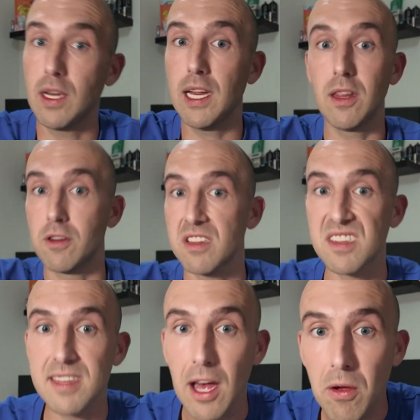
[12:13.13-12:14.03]
either
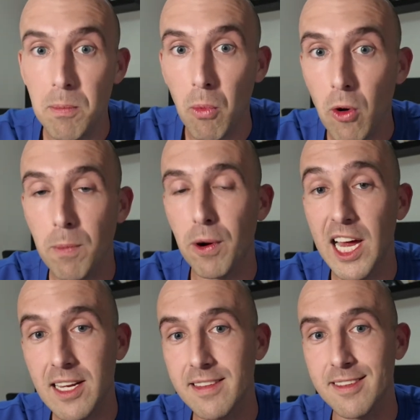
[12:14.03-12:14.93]
sell more
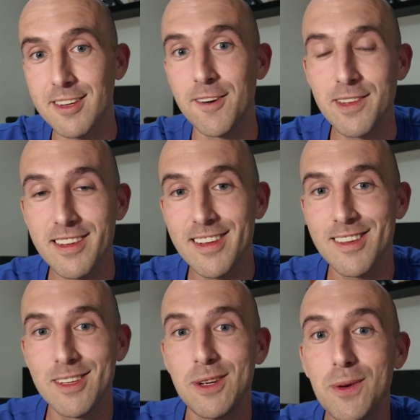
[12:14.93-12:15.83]
products and
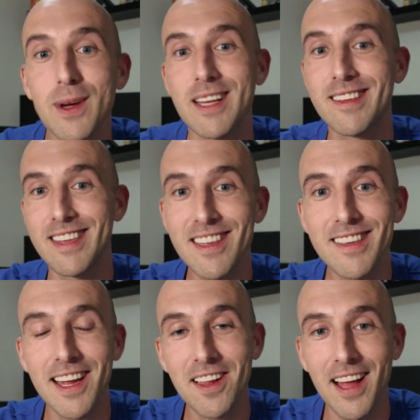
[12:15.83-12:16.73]
services to
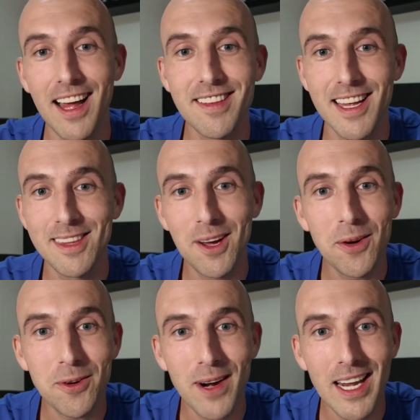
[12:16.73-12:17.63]
existing clients that
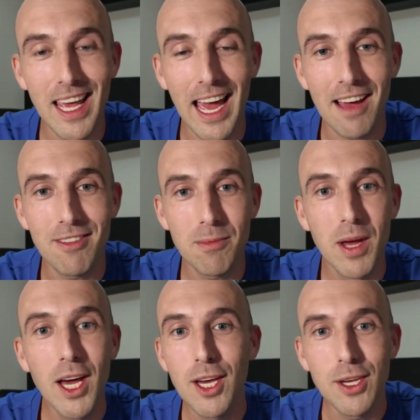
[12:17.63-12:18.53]
don't already have them.
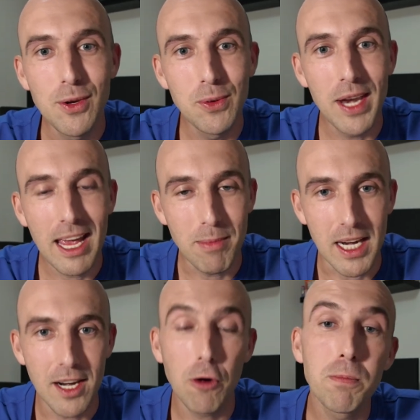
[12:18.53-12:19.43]
You name
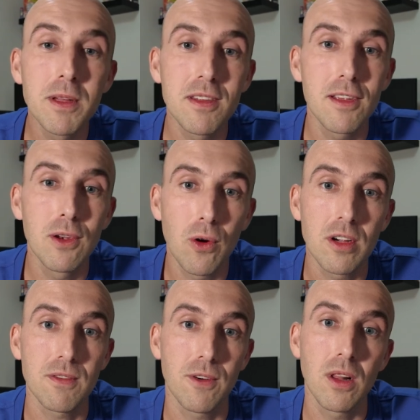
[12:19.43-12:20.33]
it, it opens the
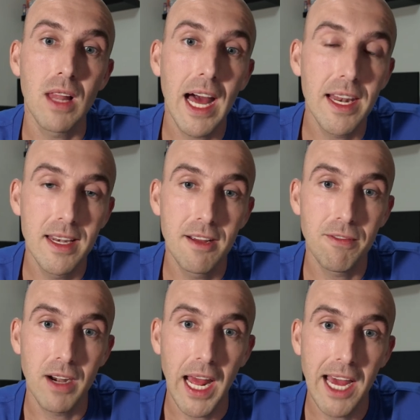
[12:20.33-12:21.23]
doors for a lot of
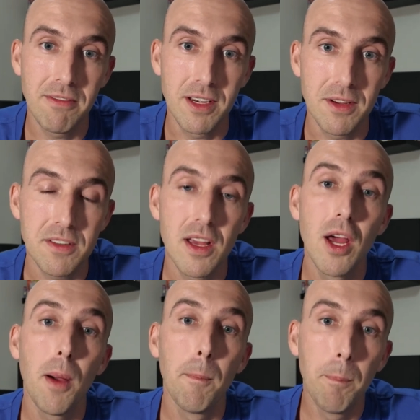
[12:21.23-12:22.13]
different avenues.
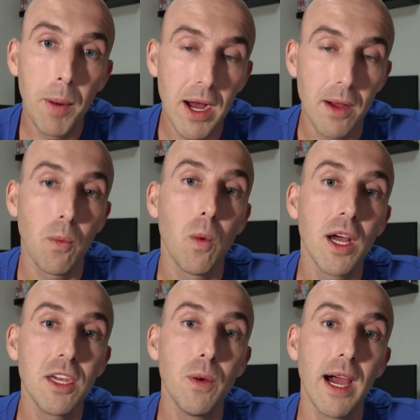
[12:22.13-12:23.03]
But
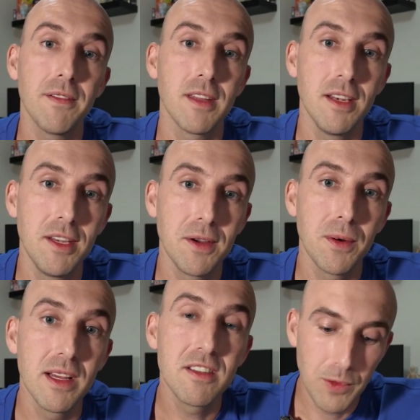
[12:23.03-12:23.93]
what you have to do
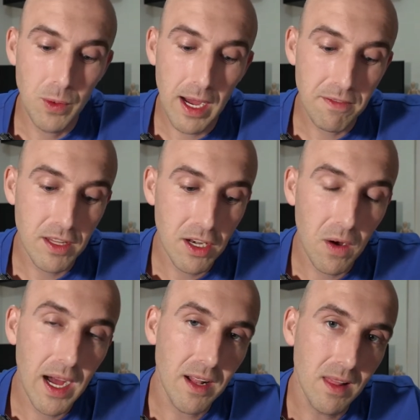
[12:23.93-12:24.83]
is you have to
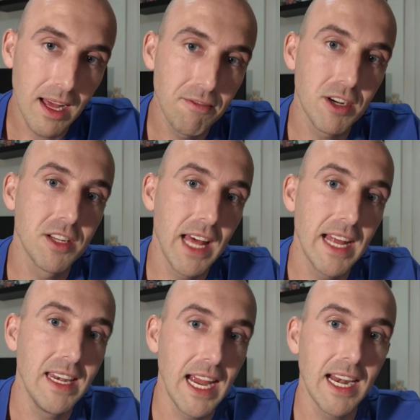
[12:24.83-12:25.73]
know how to leverage
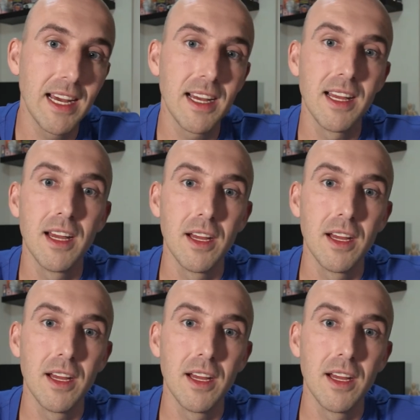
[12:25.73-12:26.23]
that data